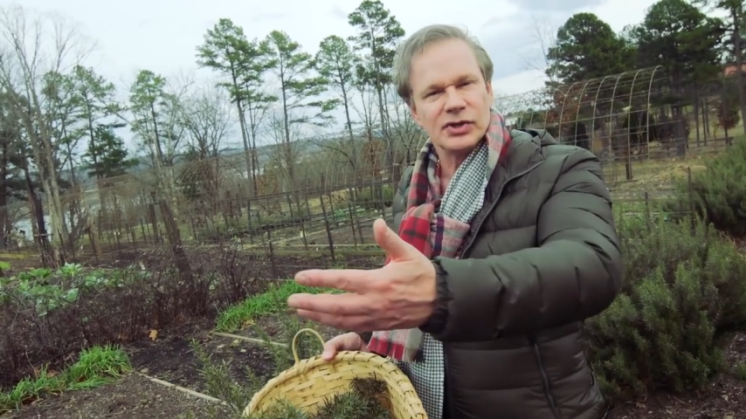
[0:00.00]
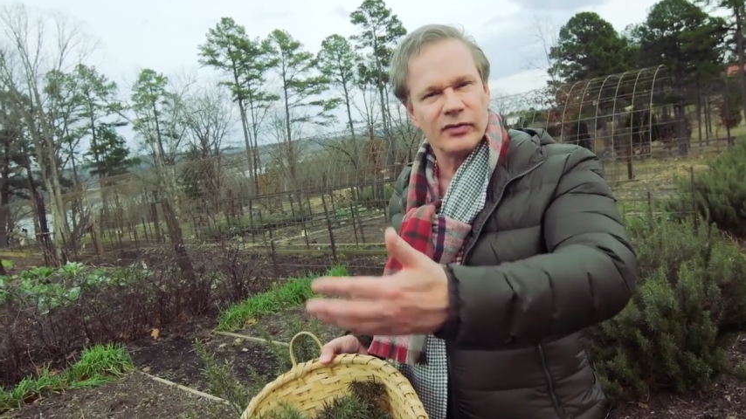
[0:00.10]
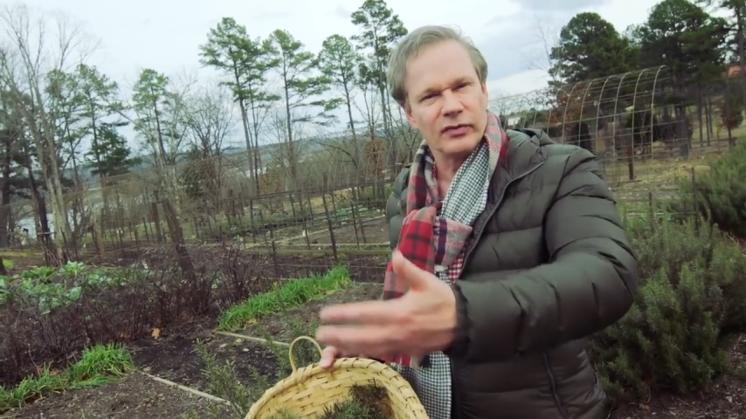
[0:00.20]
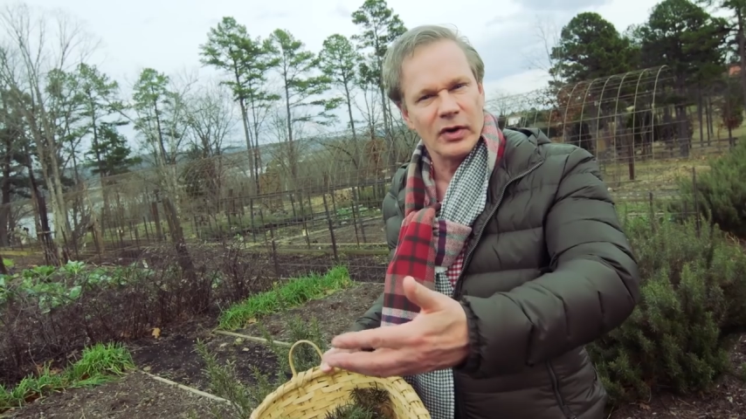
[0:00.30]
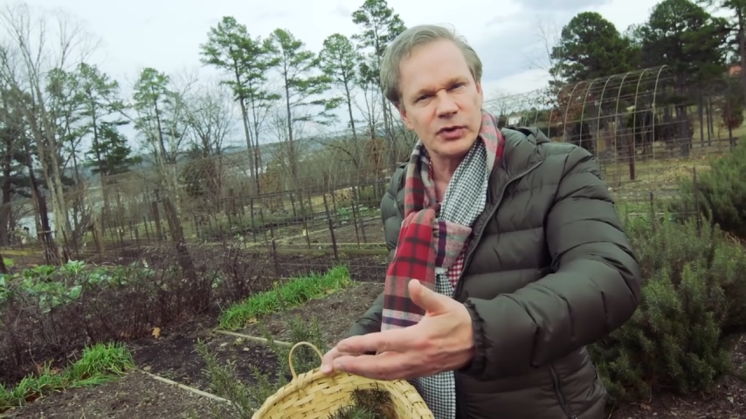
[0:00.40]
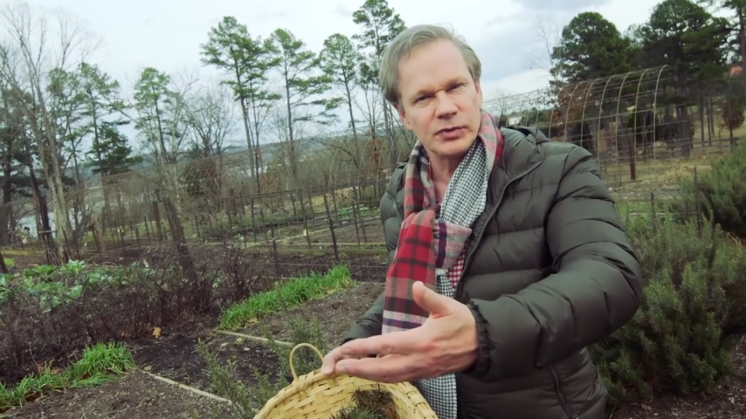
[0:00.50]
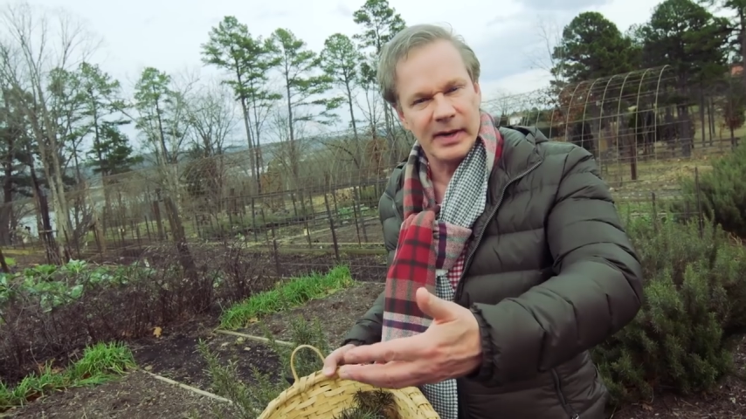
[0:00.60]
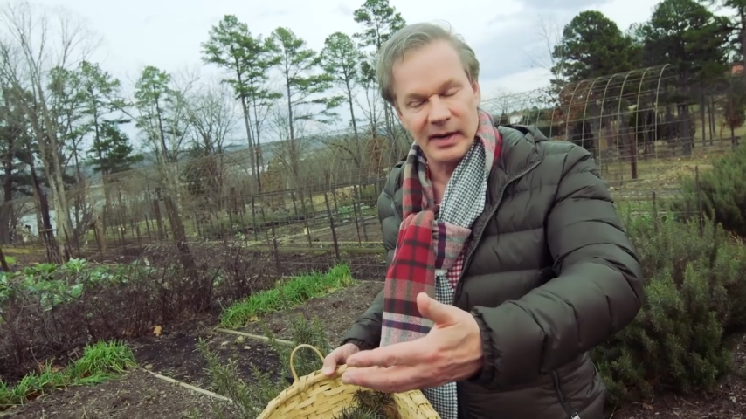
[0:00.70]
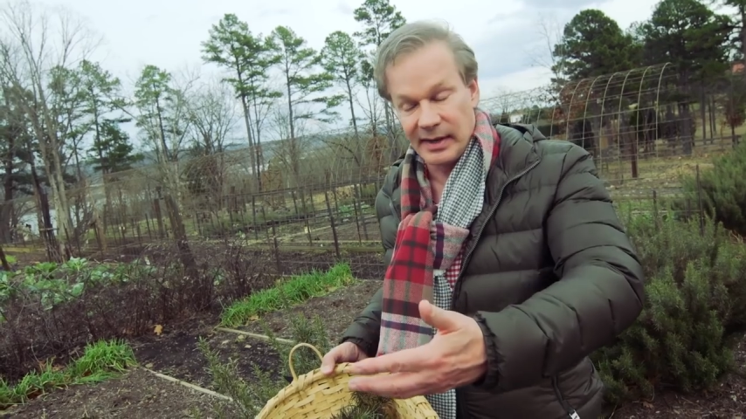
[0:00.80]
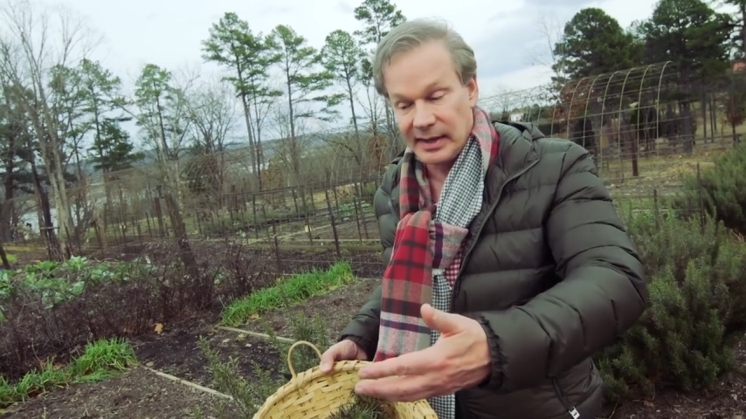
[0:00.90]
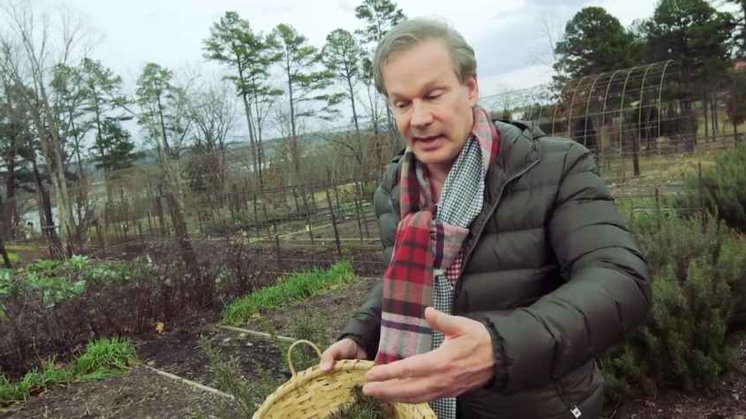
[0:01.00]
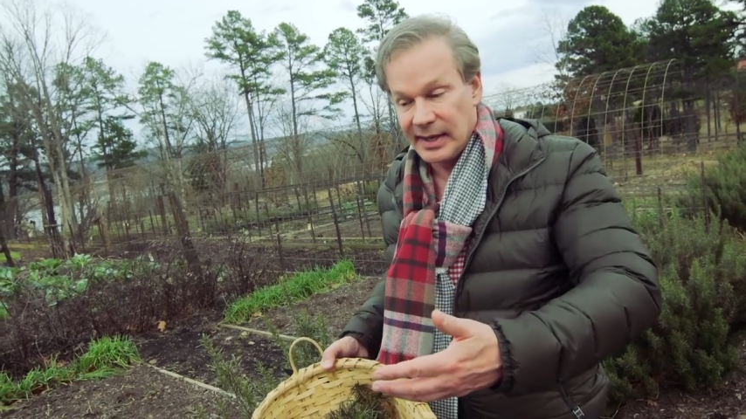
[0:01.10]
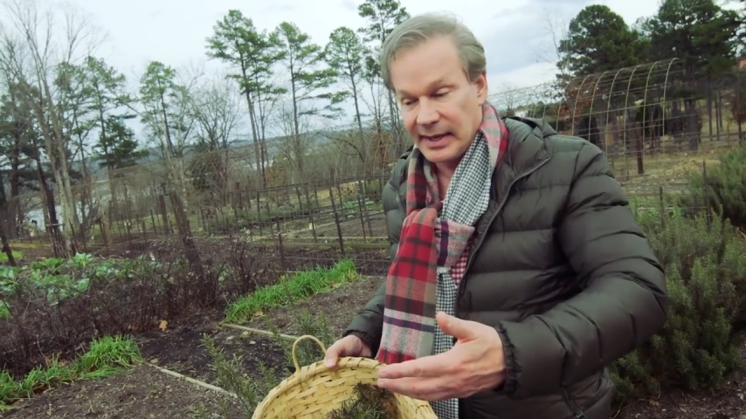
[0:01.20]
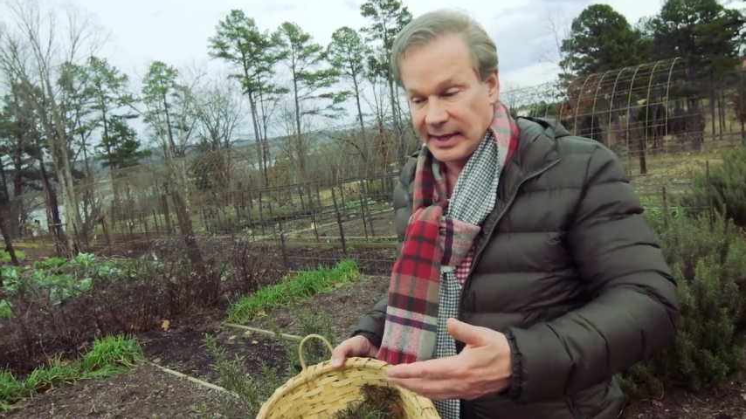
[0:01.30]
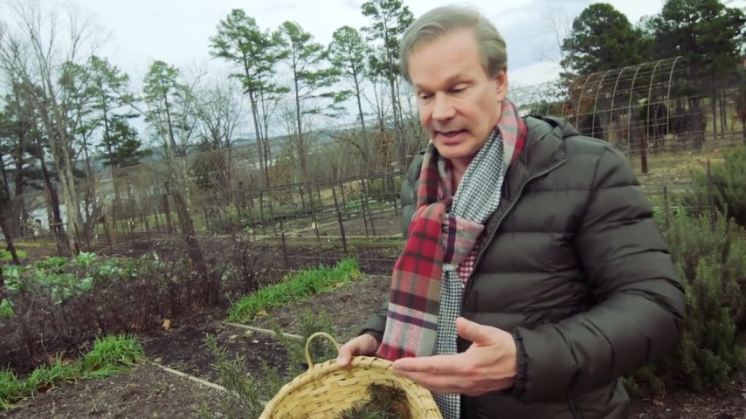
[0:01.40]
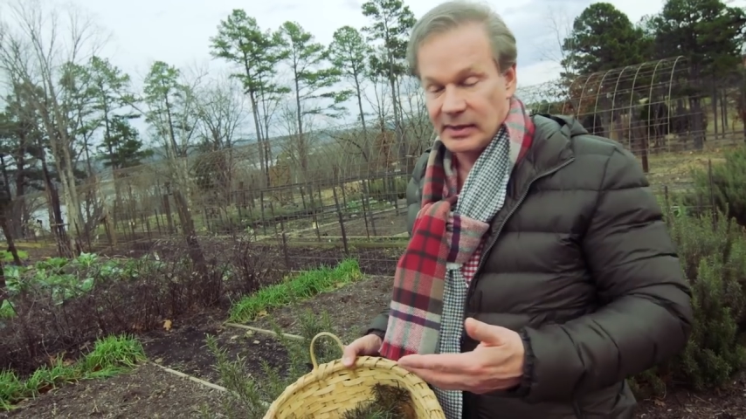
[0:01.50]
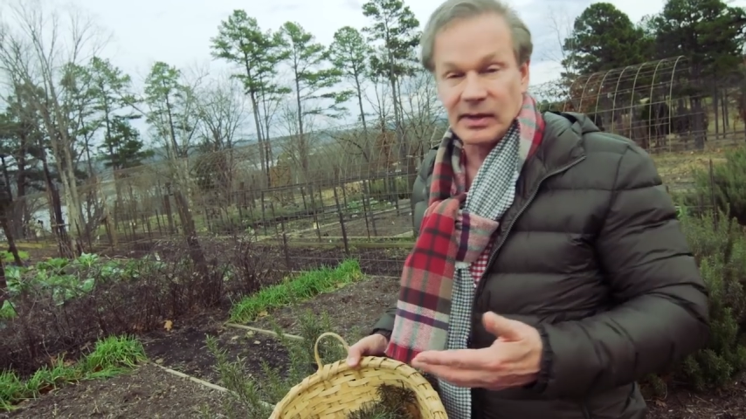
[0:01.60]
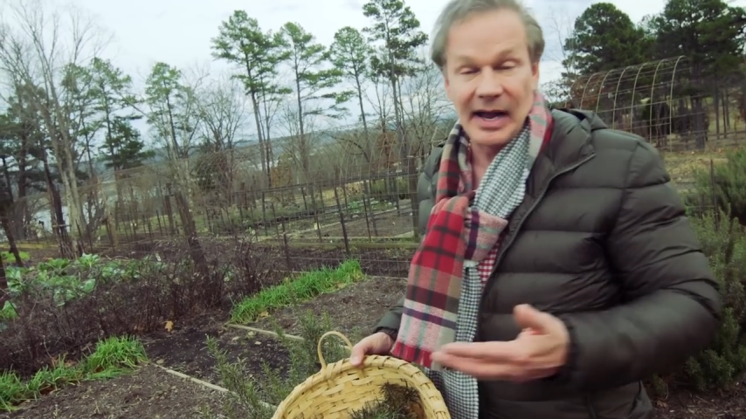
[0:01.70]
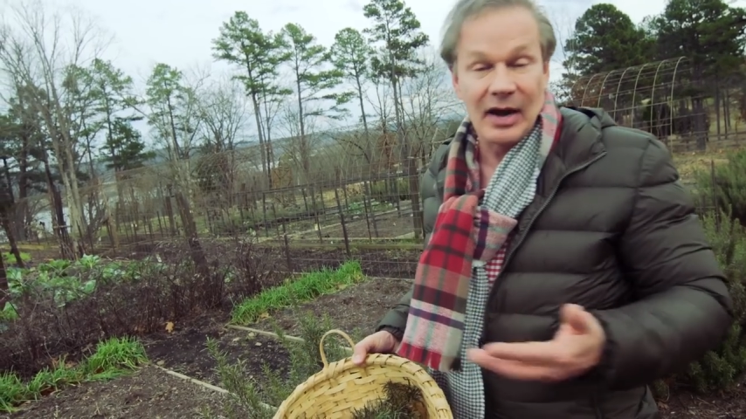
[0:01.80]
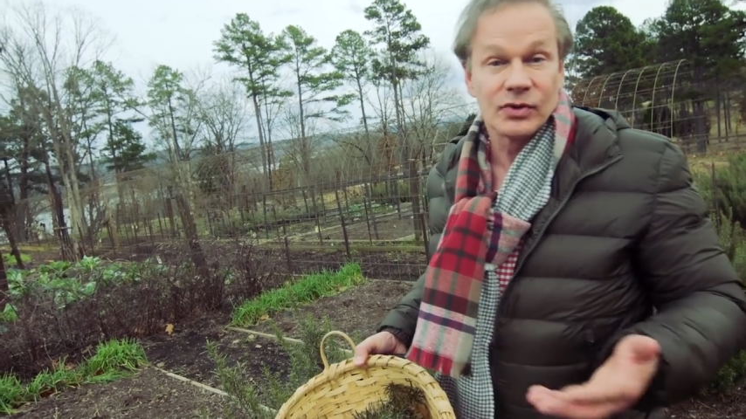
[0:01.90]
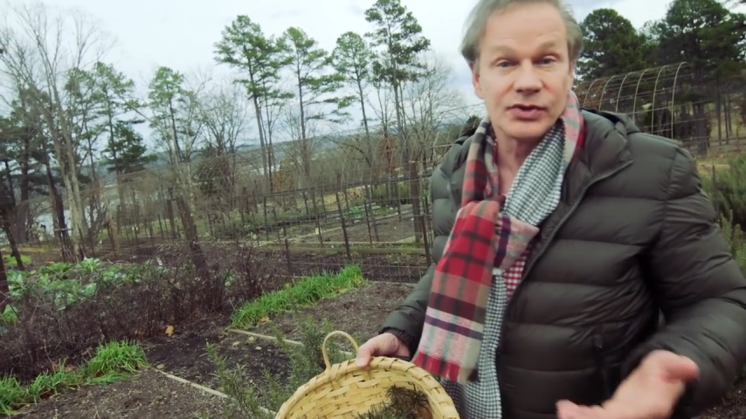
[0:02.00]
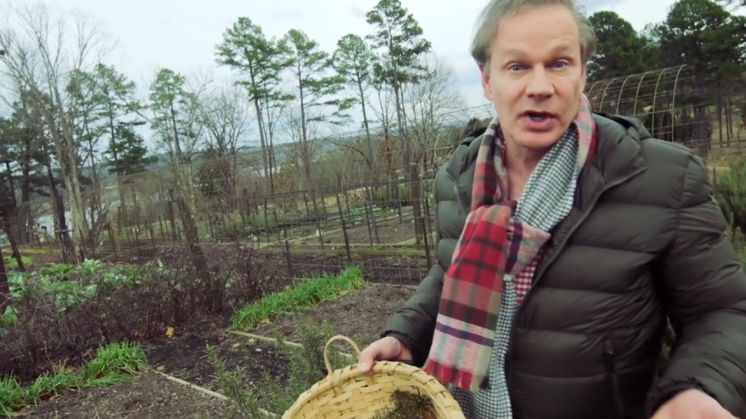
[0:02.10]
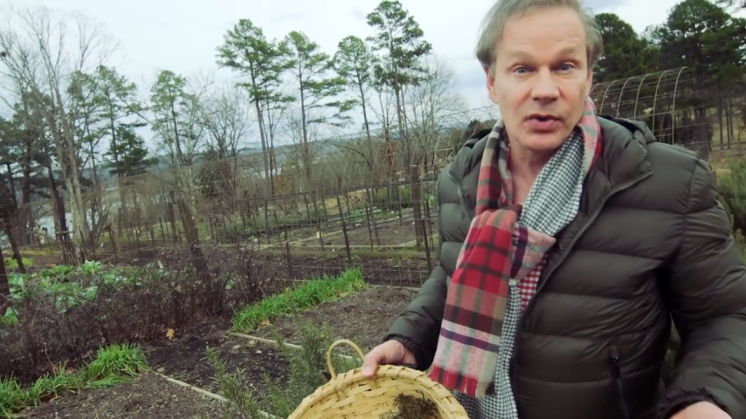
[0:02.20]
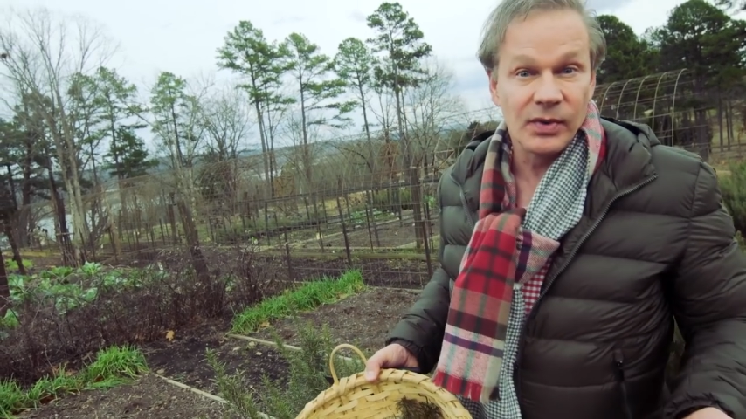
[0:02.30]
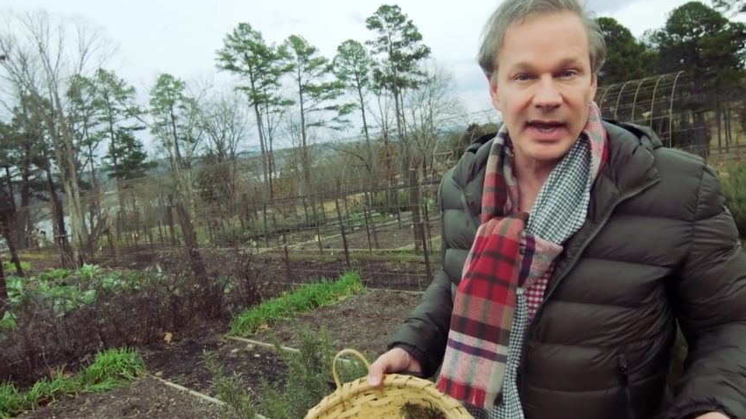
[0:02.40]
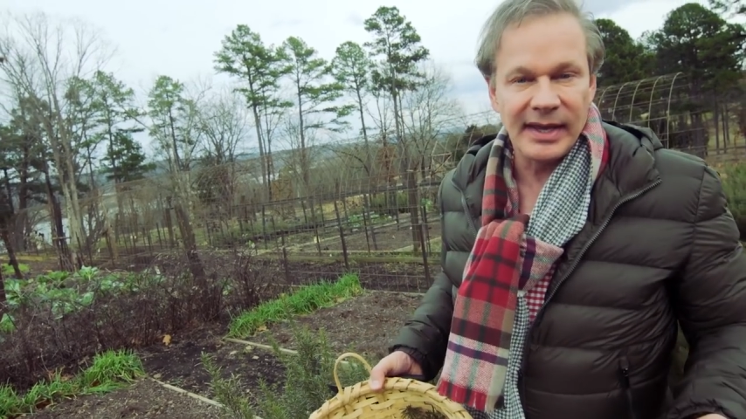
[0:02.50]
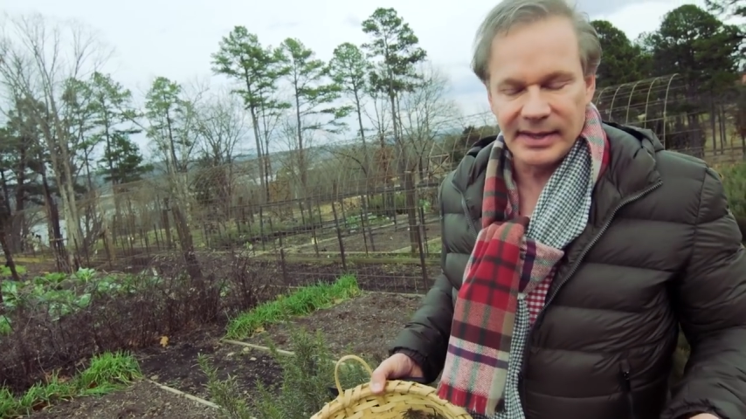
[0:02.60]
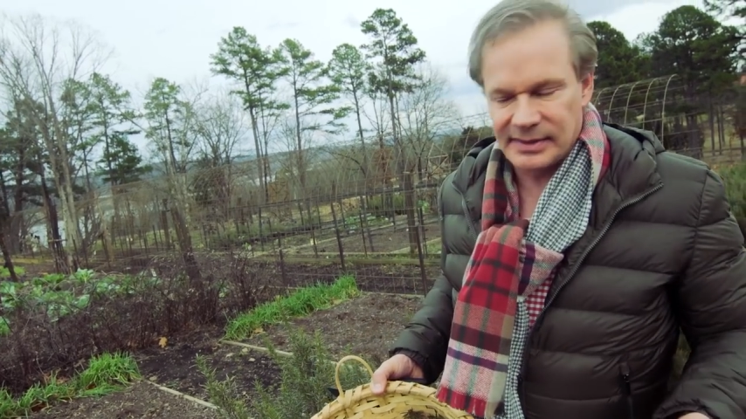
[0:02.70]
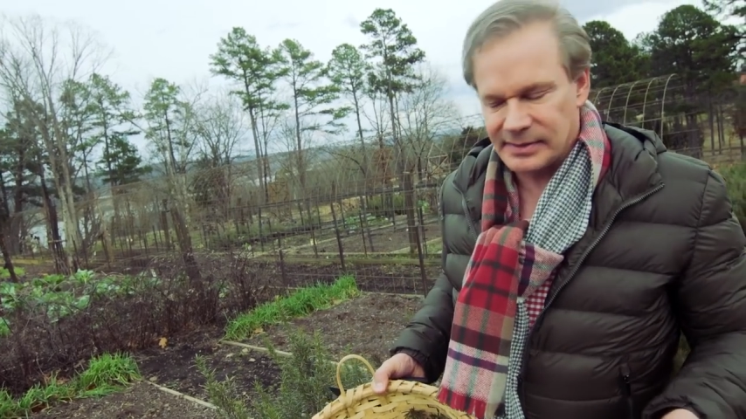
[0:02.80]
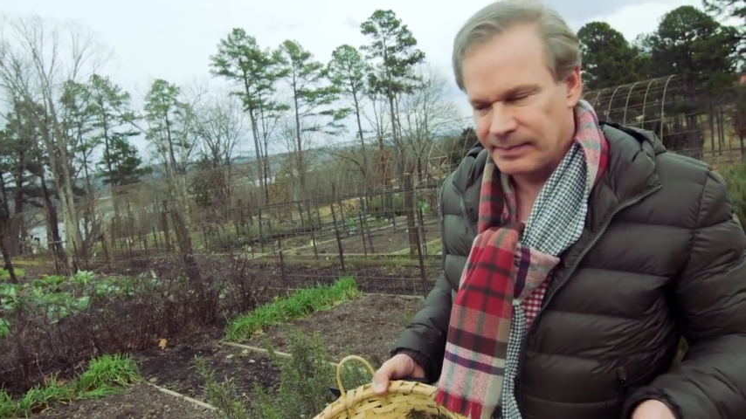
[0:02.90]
of rosemary in our zone 8?